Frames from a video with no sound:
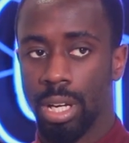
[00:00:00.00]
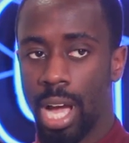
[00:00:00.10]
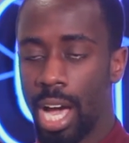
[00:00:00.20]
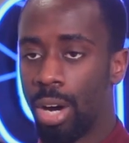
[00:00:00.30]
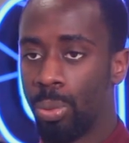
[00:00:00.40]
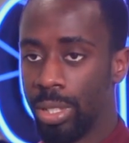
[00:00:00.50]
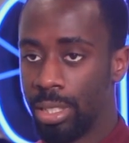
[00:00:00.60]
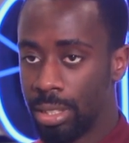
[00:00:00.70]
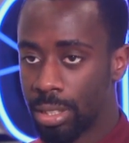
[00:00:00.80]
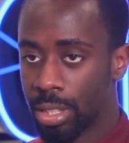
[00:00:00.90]
How are we
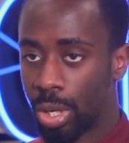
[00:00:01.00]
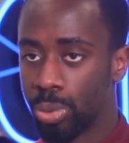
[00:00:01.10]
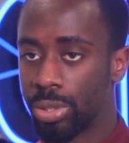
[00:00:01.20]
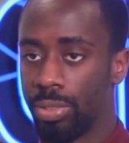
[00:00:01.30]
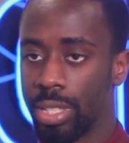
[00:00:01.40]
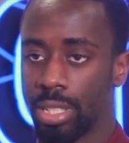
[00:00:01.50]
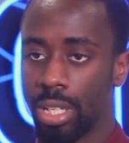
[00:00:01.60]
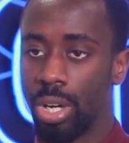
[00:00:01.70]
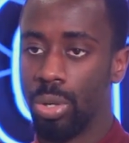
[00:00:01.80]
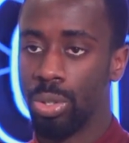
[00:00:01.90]
cultivating
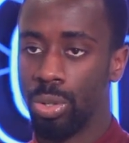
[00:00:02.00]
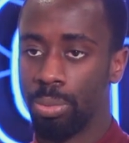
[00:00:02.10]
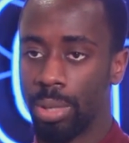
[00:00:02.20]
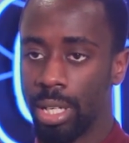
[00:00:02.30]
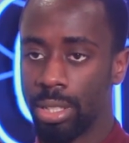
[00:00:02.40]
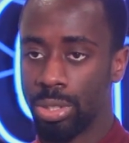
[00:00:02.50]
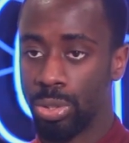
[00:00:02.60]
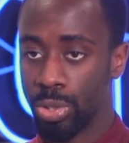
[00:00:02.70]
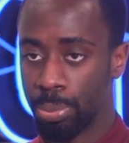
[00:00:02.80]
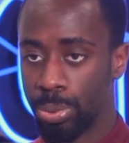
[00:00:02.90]
our own alumni to
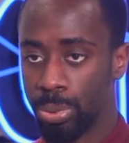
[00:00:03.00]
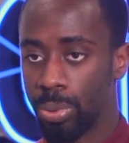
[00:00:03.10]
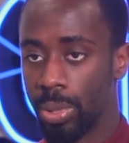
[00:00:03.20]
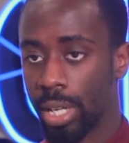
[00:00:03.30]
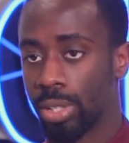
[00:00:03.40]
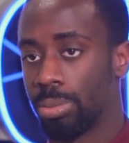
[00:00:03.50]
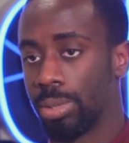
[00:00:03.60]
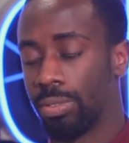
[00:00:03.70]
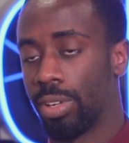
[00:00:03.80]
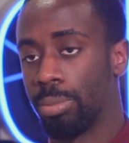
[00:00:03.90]
support economic
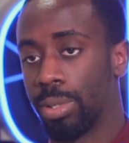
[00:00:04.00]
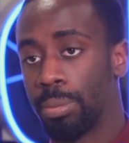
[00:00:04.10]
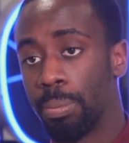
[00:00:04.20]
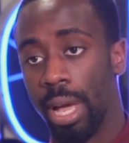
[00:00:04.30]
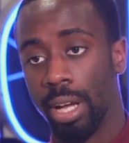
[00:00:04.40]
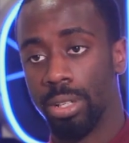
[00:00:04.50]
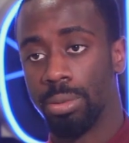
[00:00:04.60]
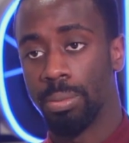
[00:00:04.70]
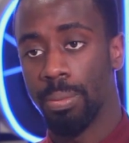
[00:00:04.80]
development back home?